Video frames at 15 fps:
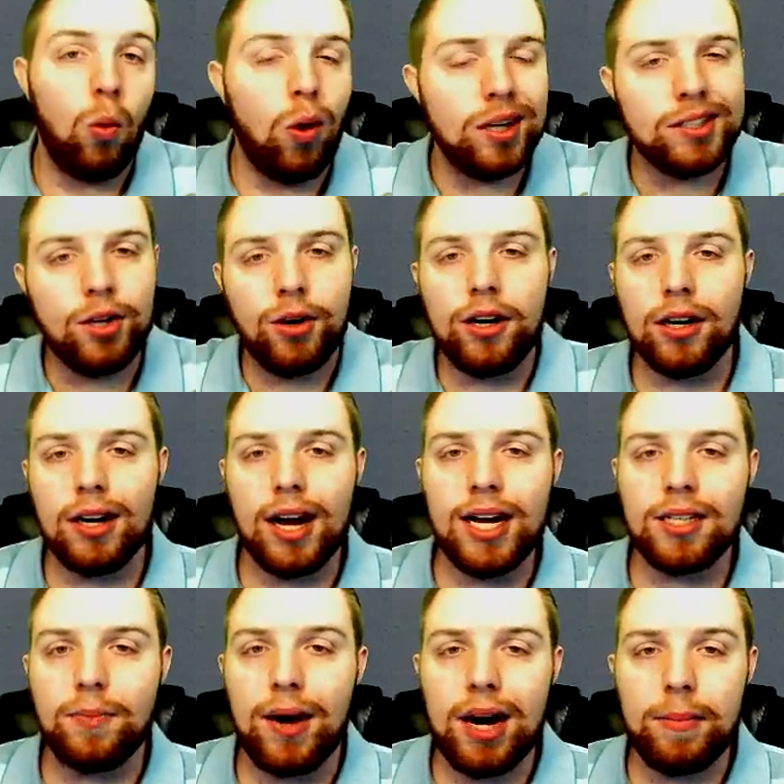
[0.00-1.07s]
What's going on,
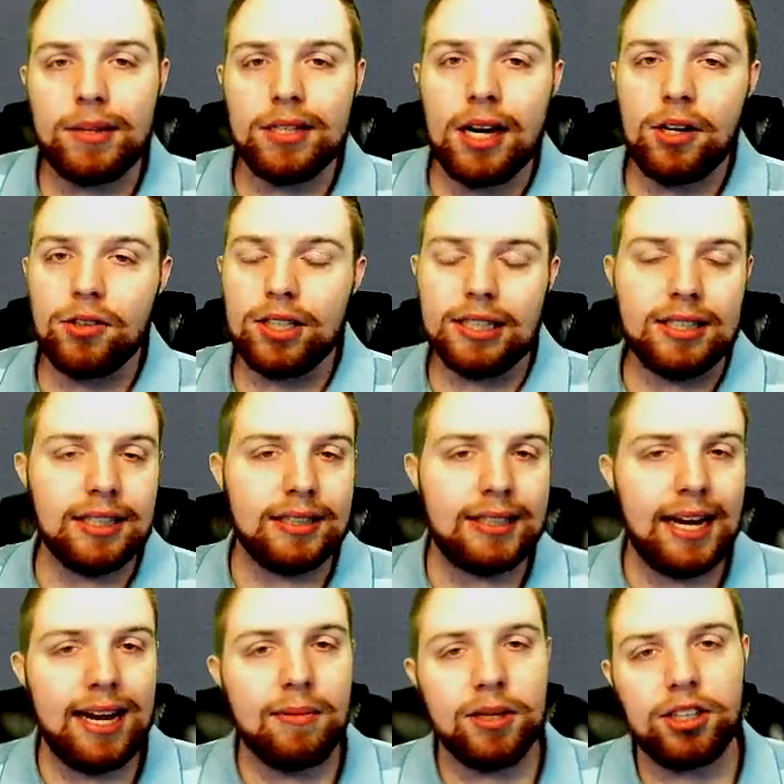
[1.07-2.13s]
guys? My name is Hydros, and
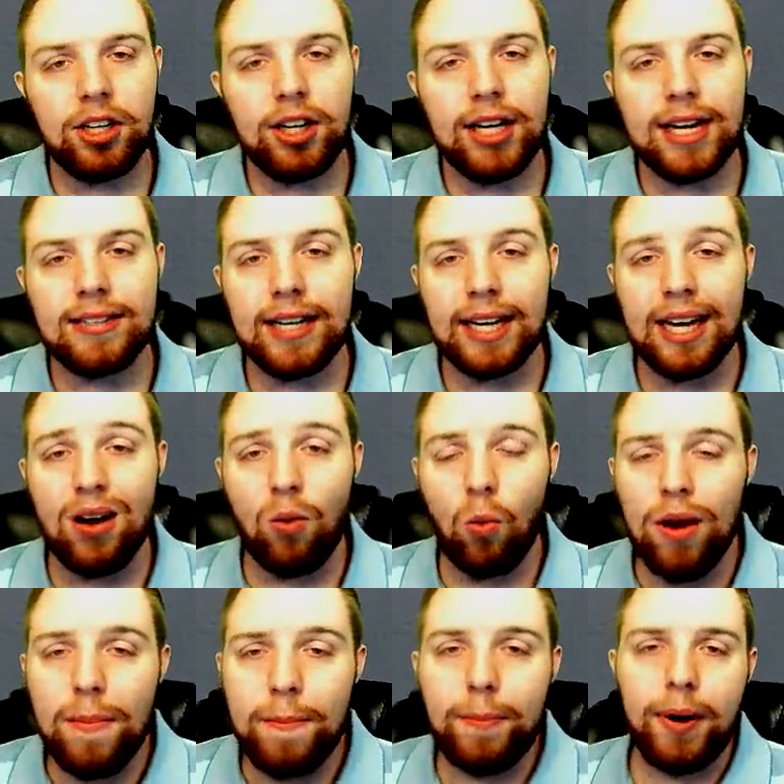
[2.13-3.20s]
today I'm going to show you guys how to get
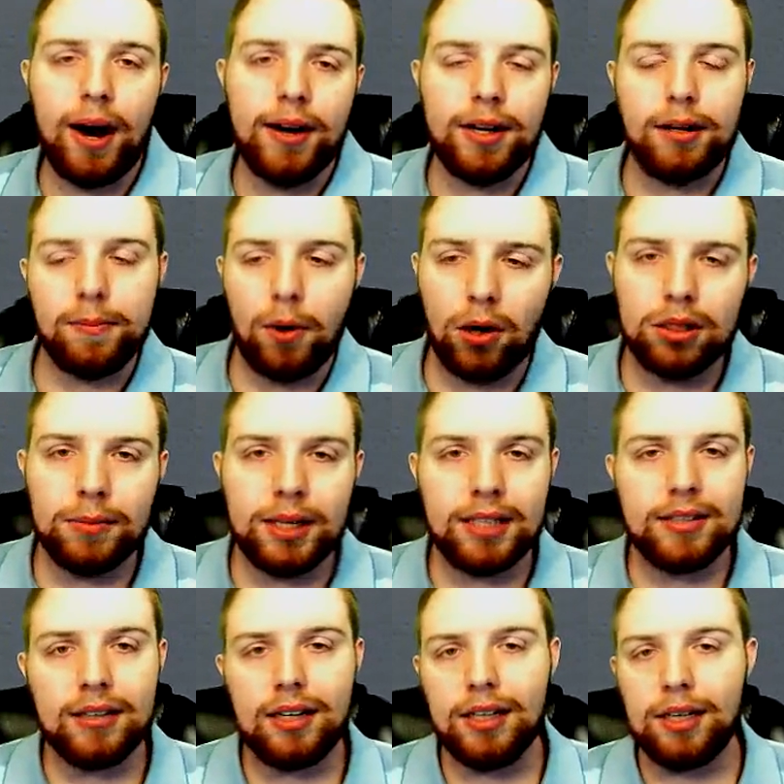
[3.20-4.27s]
Wimpod in
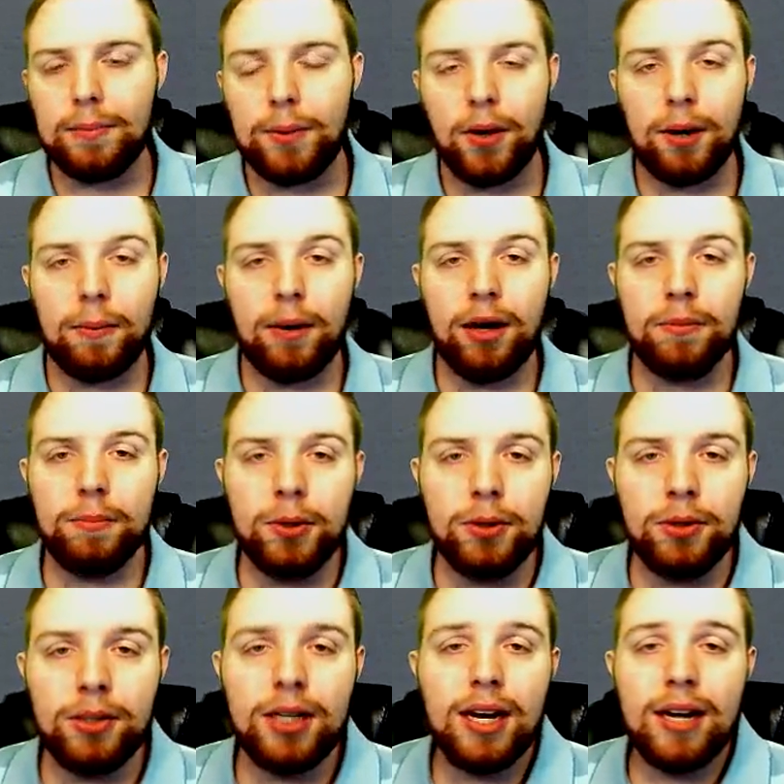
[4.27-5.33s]
Pokemon Sun and Pokemon
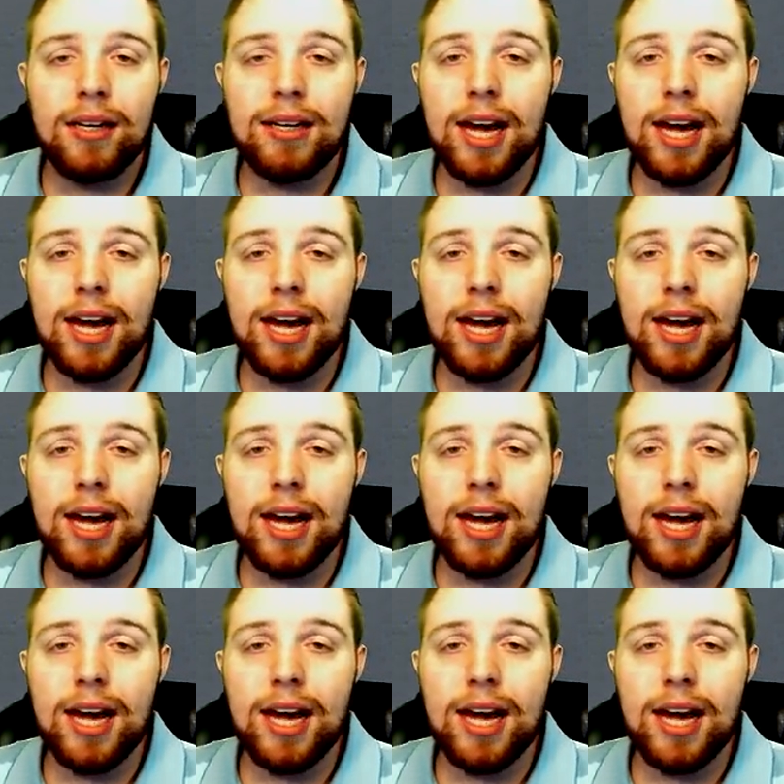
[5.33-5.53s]
Moon.